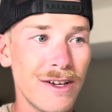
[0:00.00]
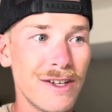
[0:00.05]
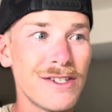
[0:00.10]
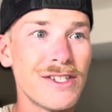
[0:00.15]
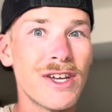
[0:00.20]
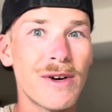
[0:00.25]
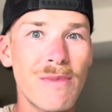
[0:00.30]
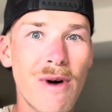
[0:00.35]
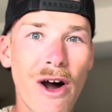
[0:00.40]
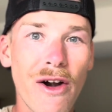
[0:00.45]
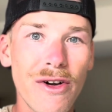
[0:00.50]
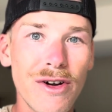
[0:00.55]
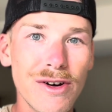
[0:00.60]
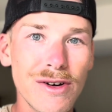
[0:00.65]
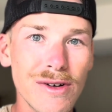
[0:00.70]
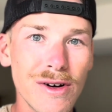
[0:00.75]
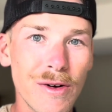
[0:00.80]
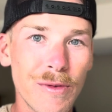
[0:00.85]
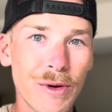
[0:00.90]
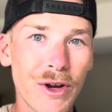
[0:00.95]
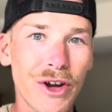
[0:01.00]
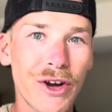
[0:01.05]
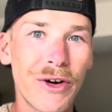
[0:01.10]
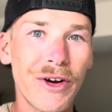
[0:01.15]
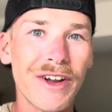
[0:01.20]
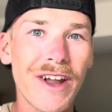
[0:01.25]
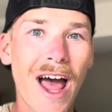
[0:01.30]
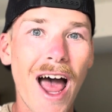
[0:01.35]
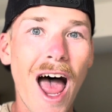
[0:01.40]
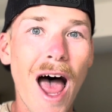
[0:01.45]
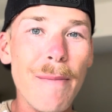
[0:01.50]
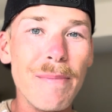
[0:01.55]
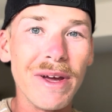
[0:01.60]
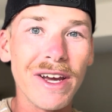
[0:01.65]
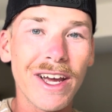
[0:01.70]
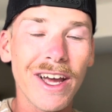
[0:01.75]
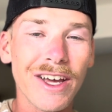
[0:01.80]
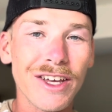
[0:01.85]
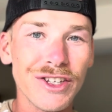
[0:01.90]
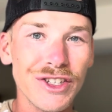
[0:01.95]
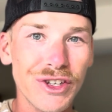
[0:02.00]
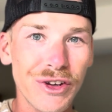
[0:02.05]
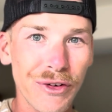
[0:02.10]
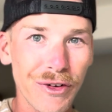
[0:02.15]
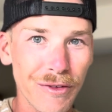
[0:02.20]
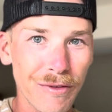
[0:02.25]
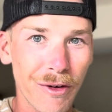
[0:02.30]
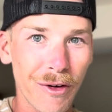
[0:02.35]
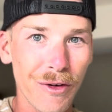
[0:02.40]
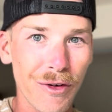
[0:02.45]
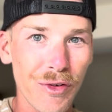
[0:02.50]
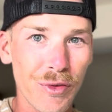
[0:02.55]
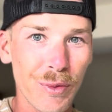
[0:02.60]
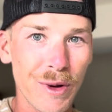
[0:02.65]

tomorrow we are going to Epic Universe,